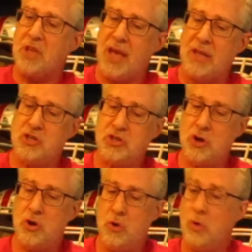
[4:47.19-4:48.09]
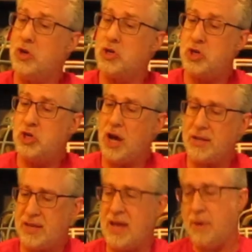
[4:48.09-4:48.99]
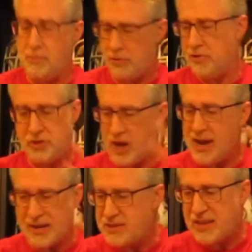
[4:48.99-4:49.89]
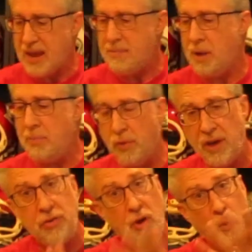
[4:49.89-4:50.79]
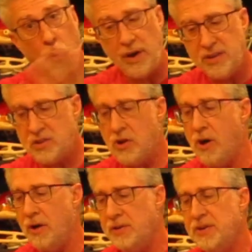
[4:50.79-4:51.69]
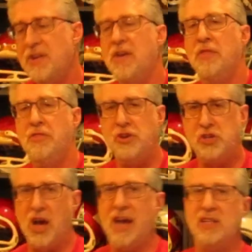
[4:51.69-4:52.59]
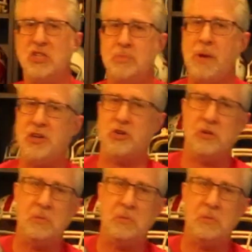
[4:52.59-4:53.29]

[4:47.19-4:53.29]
And so Schutt came up, or the Giants came up with what is called the Giant Special.